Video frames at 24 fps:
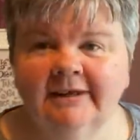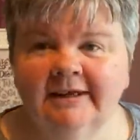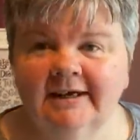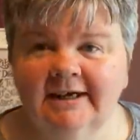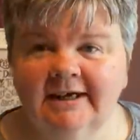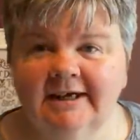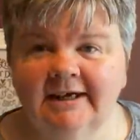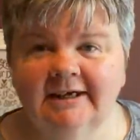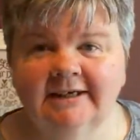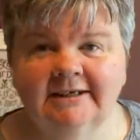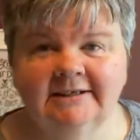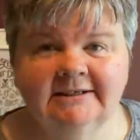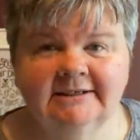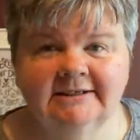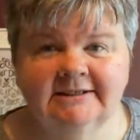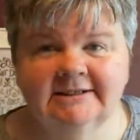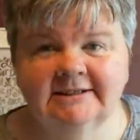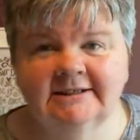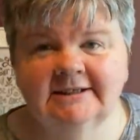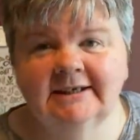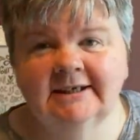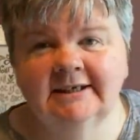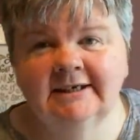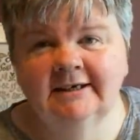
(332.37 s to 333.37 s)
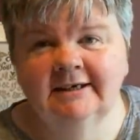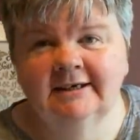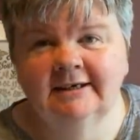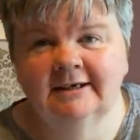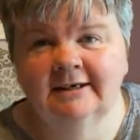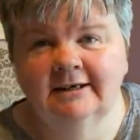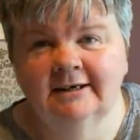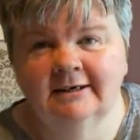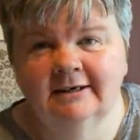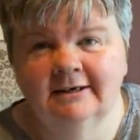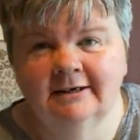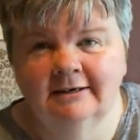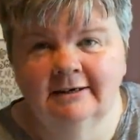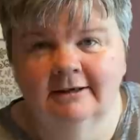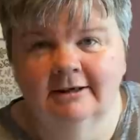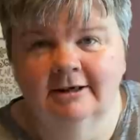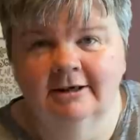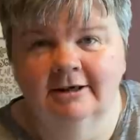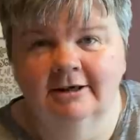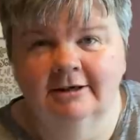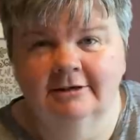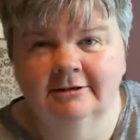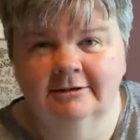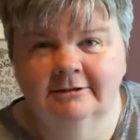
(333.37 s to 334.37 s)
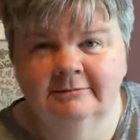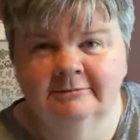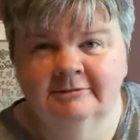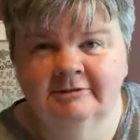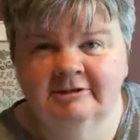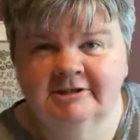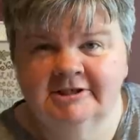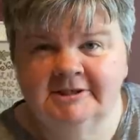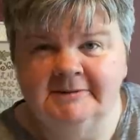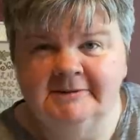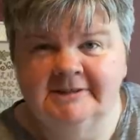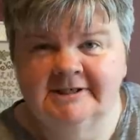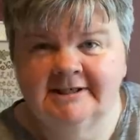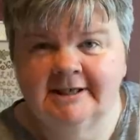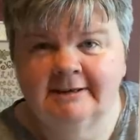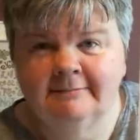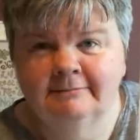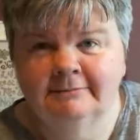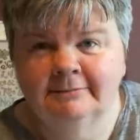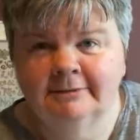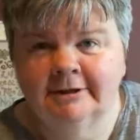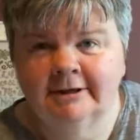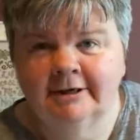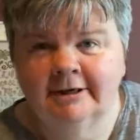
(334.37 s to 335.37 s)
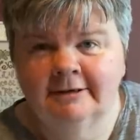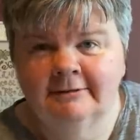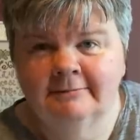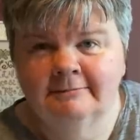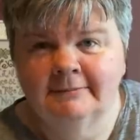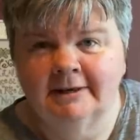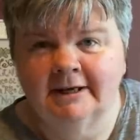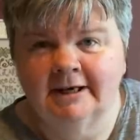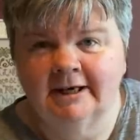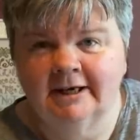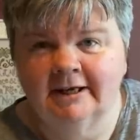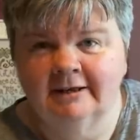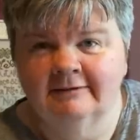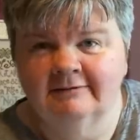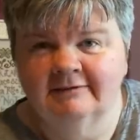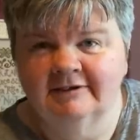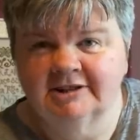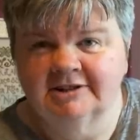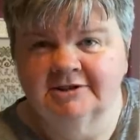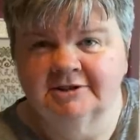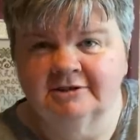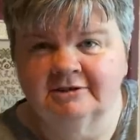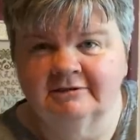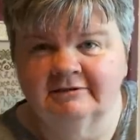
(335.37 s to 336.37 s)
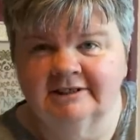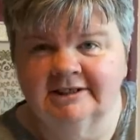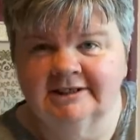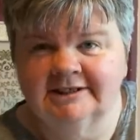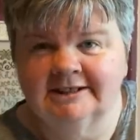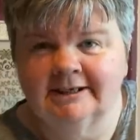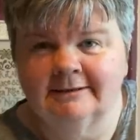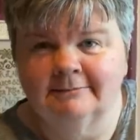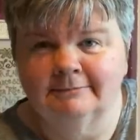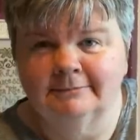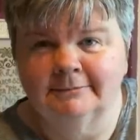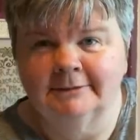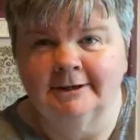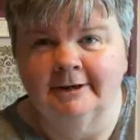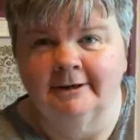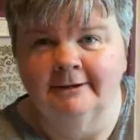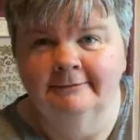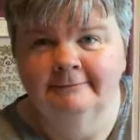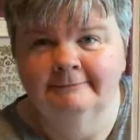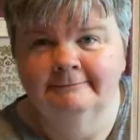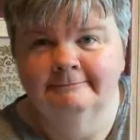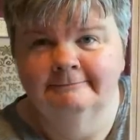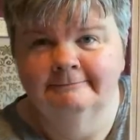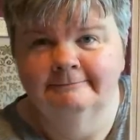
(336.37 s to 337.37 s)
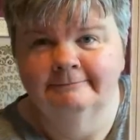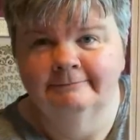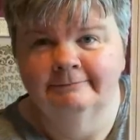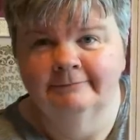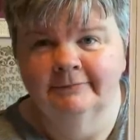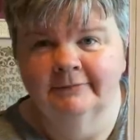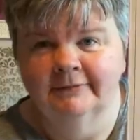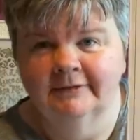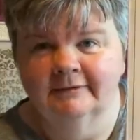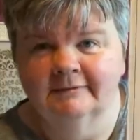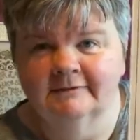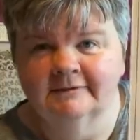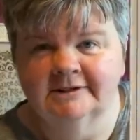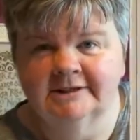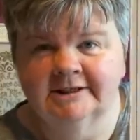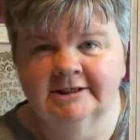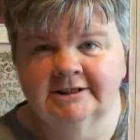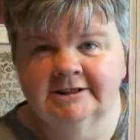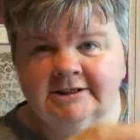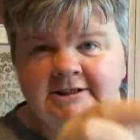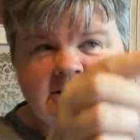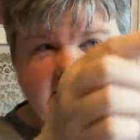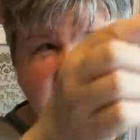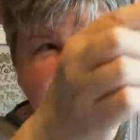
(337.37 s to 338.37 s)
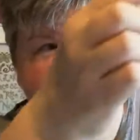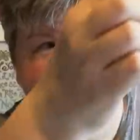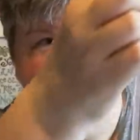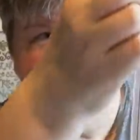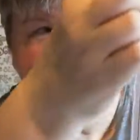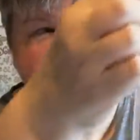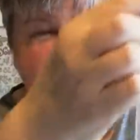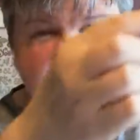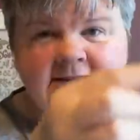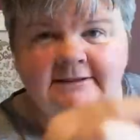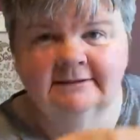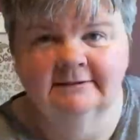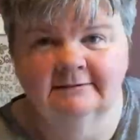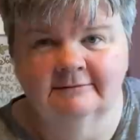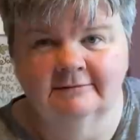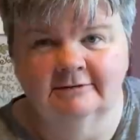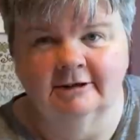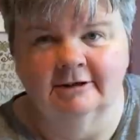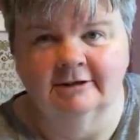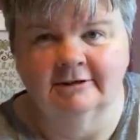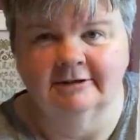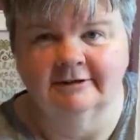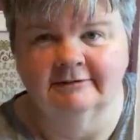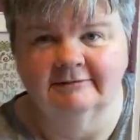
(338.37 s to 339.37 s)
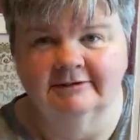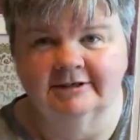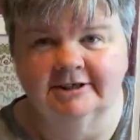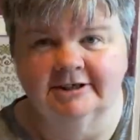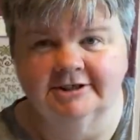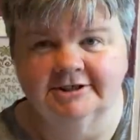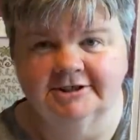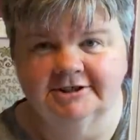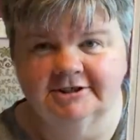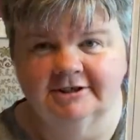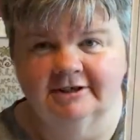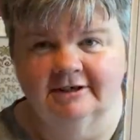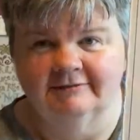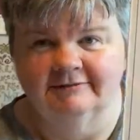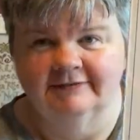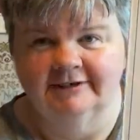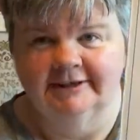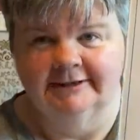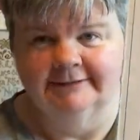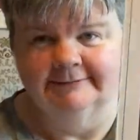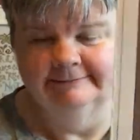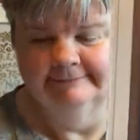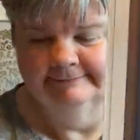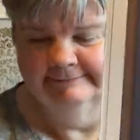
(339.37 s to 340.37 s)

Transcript: is Hurling Christmas Sampler by the Victoria Sampler. I'm stitching this longer version of it.